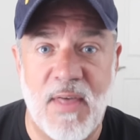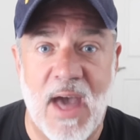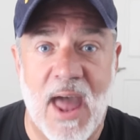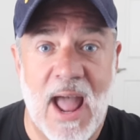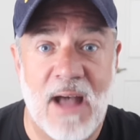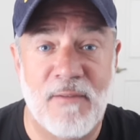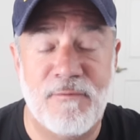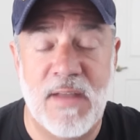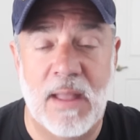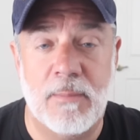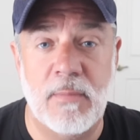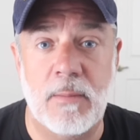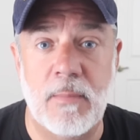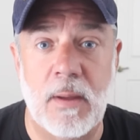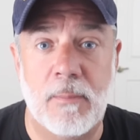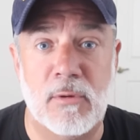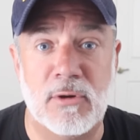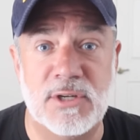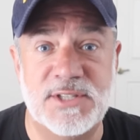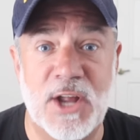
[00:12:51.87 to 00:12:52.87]
that have family
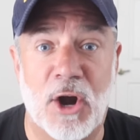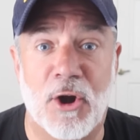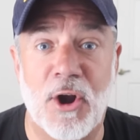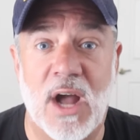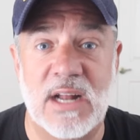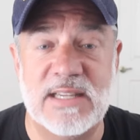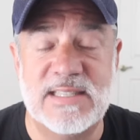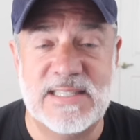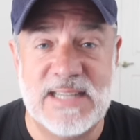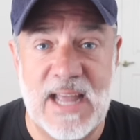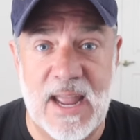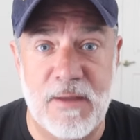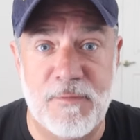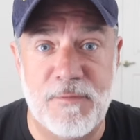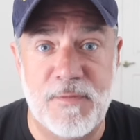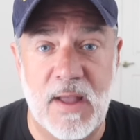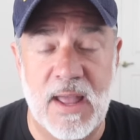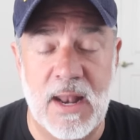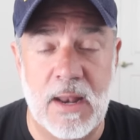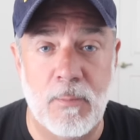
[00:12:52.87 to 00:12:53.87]
members that are not
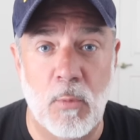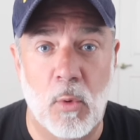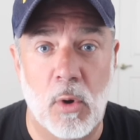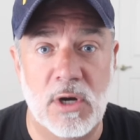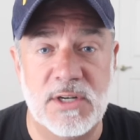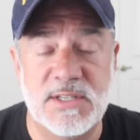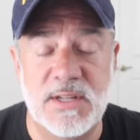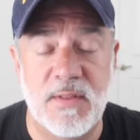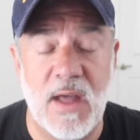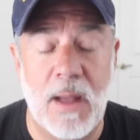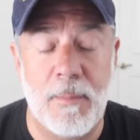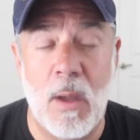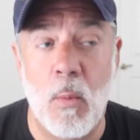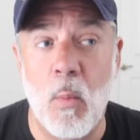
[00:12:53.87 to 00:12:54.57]
safe anymore to them.